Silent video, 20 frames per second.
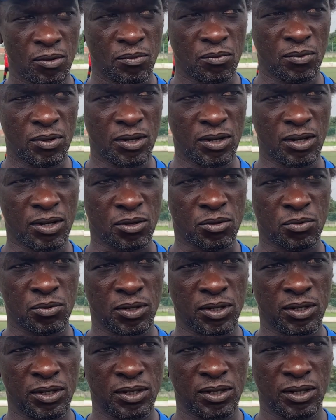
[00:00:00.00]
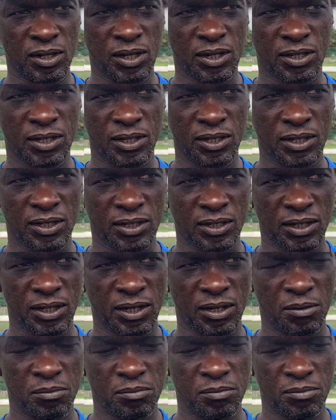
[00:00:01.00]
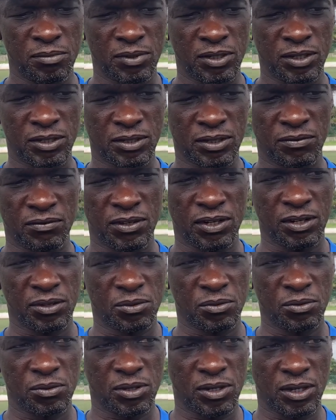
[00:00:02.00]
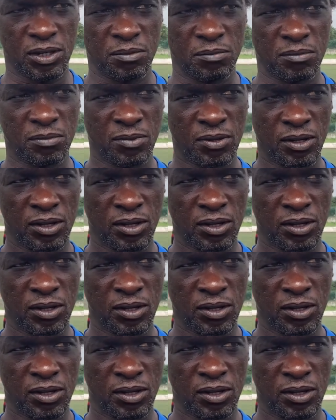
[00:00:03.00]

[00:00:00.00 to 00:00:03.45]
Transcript: Well, actually, I think it's a very good game.